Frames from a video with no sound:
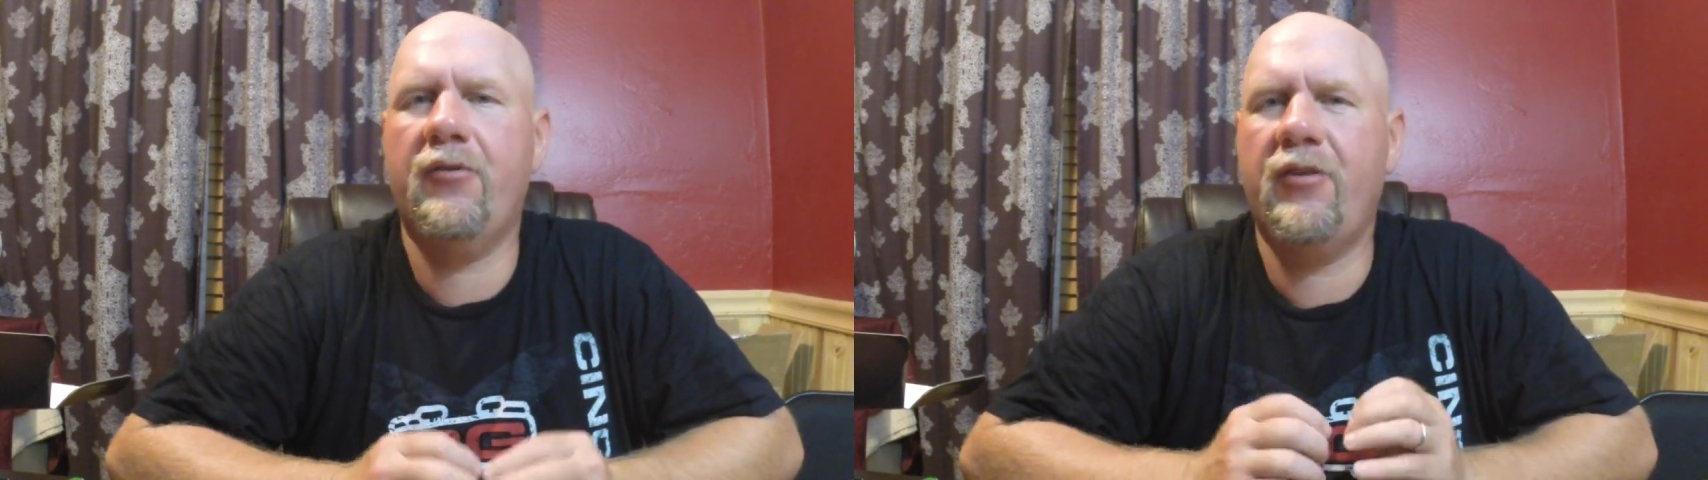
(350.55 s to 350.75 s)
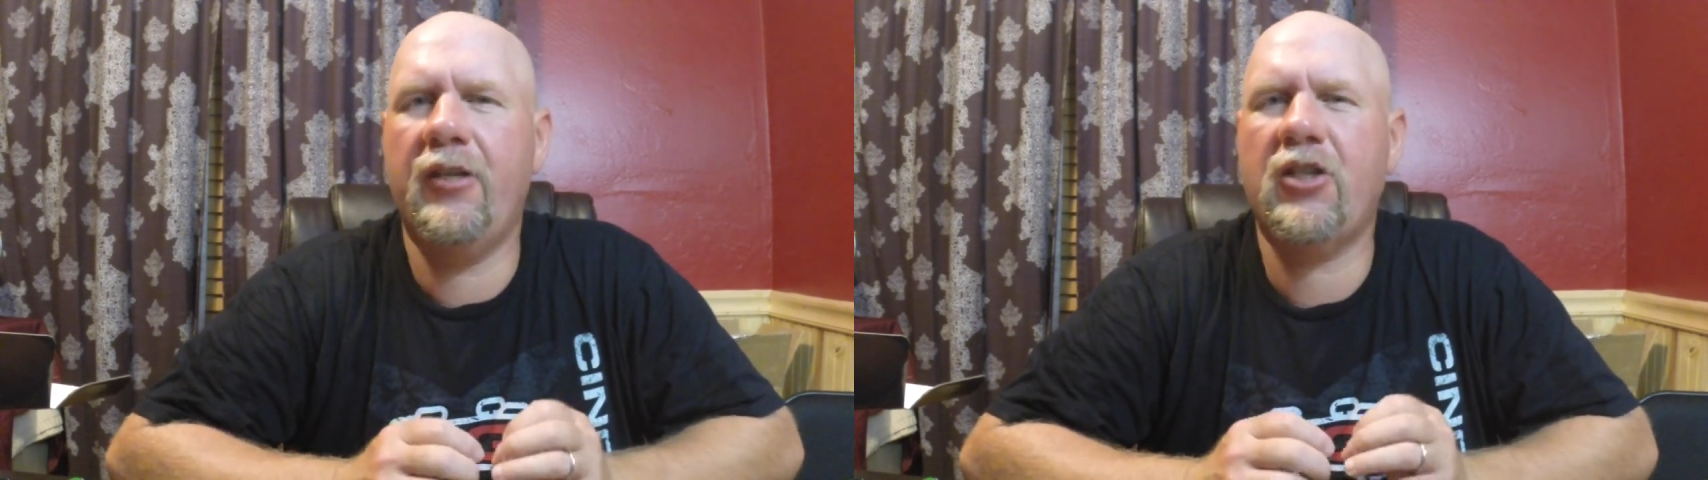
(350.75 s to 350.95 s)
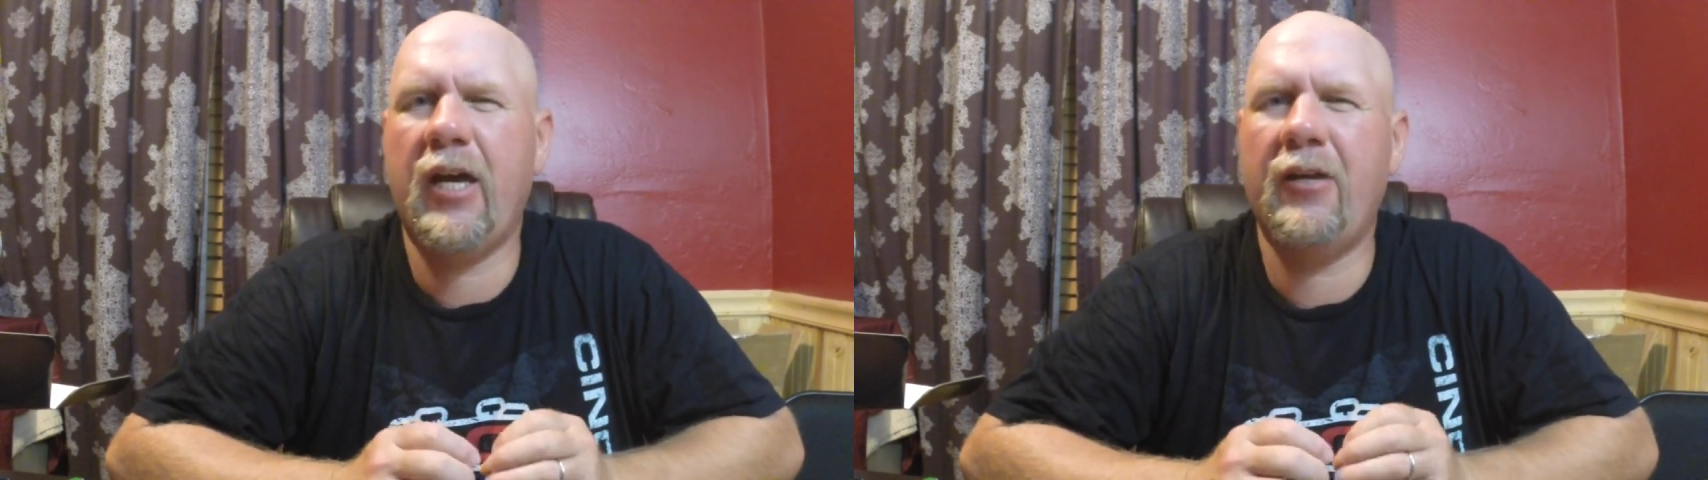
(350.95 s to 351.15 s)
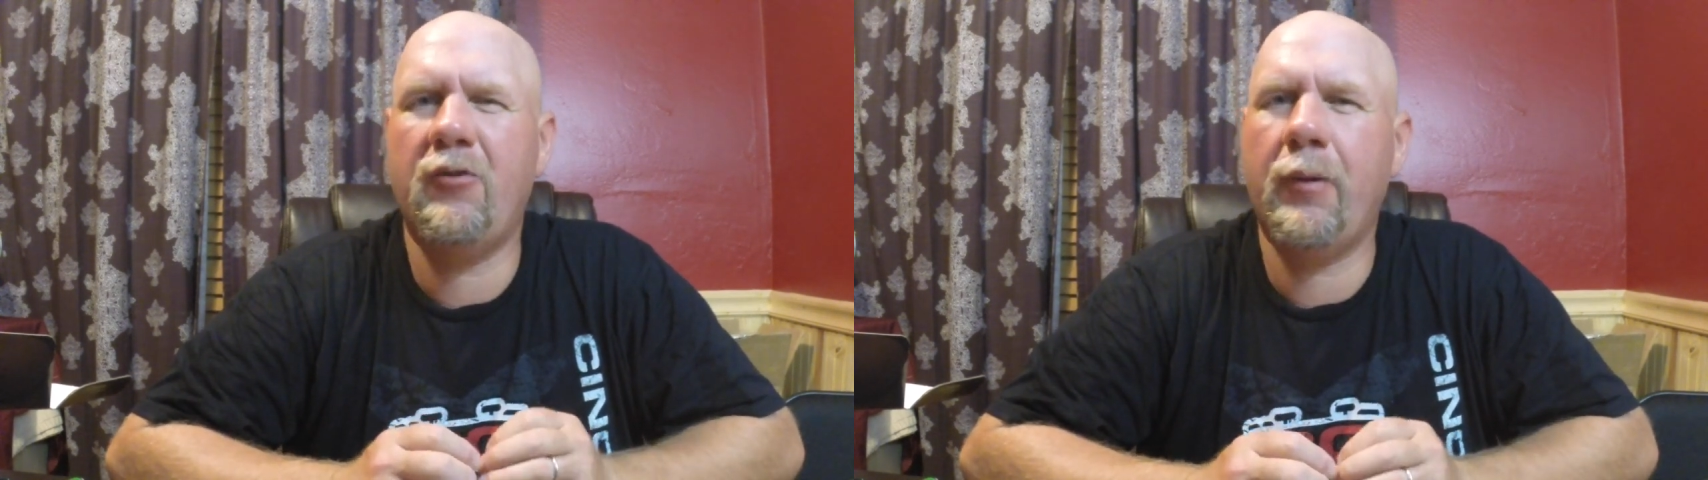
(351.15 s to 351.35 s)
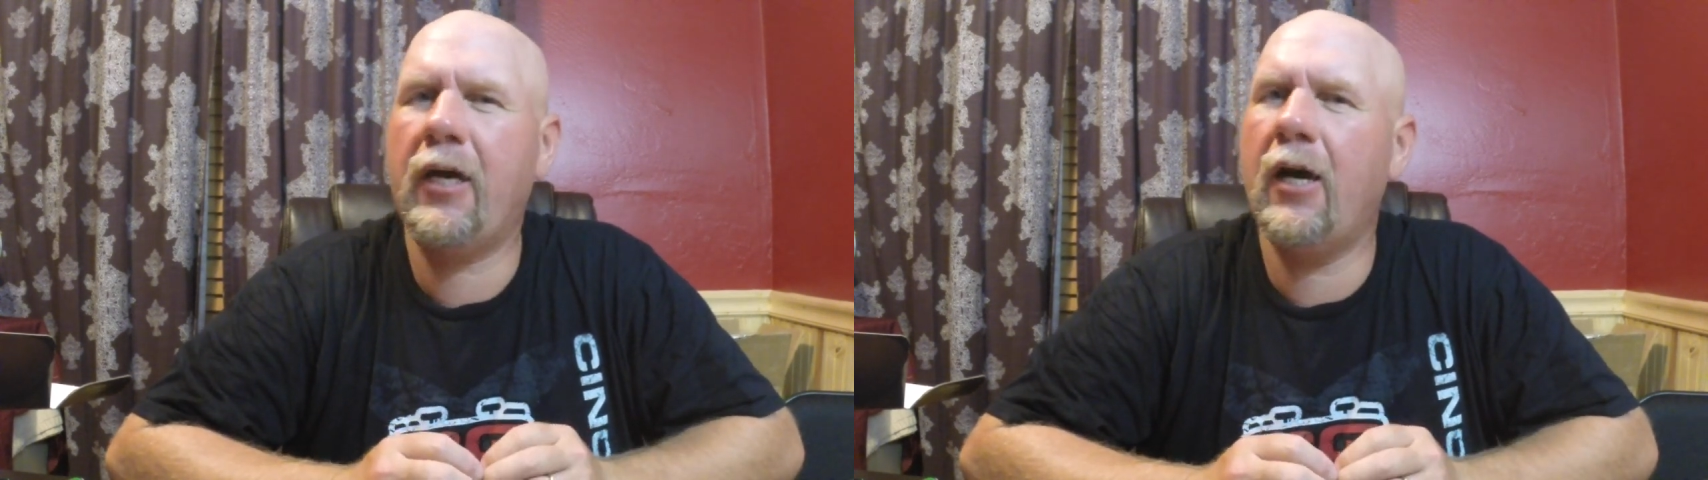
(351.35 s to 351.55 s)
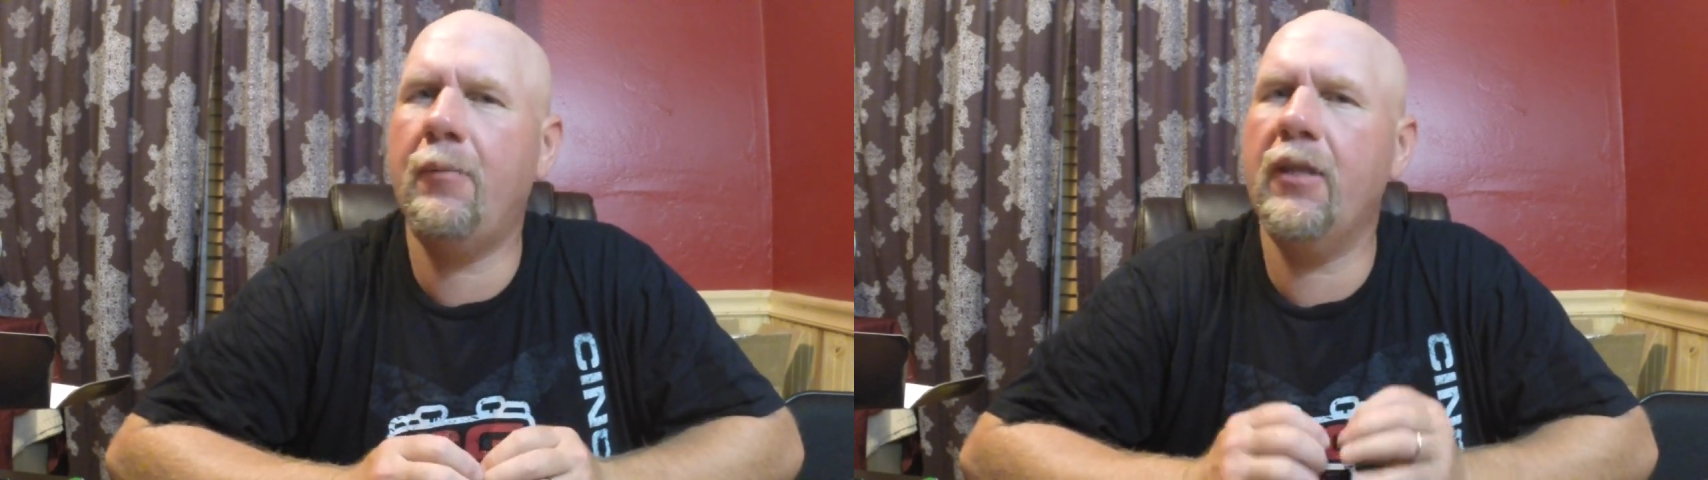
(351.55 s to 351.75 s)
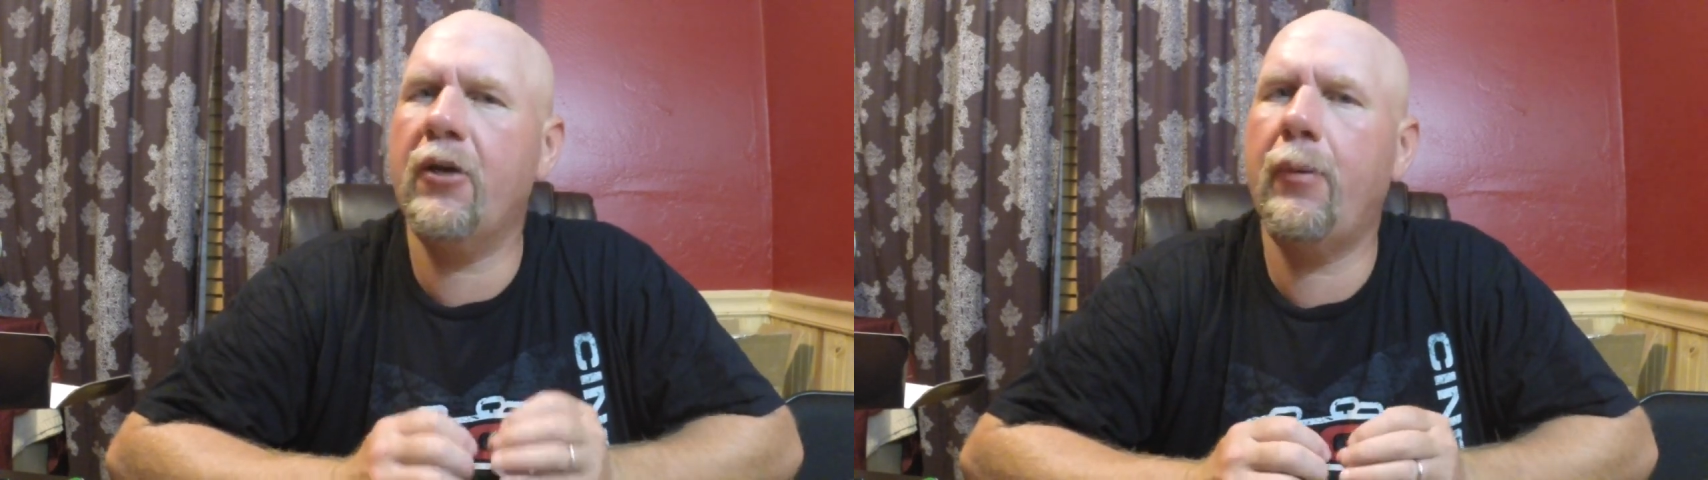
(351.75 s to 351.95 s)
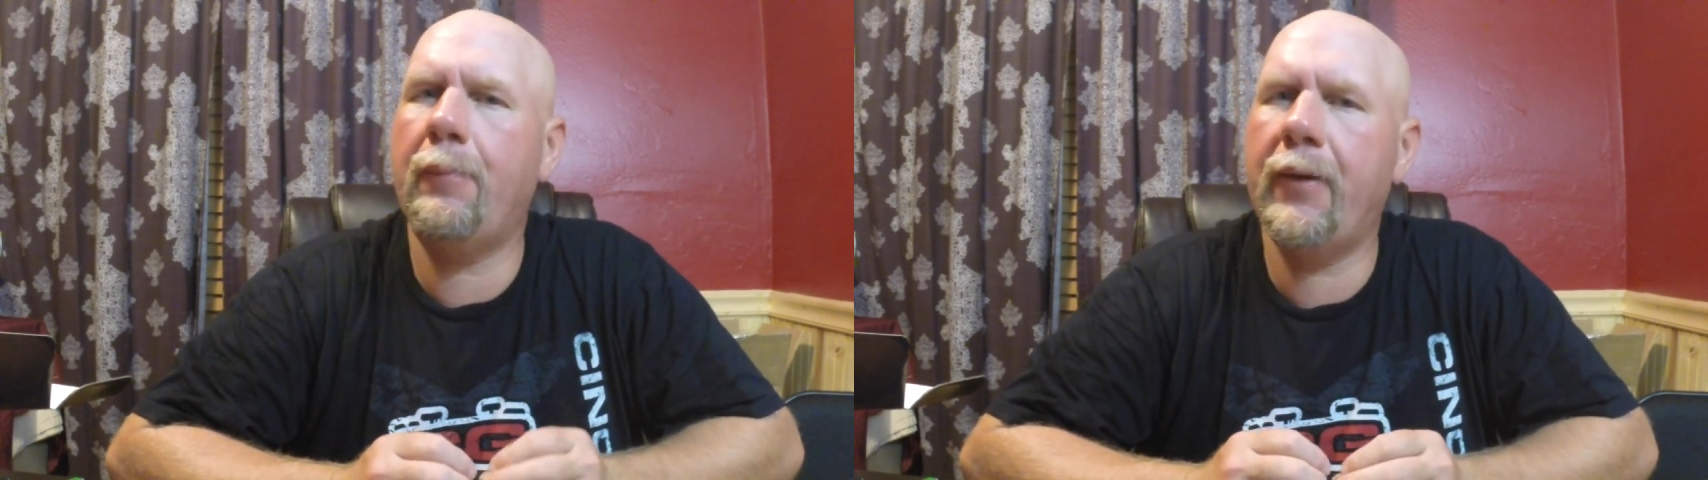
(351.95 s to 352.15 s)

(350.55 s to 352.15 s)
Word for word: Cinch has become a little bit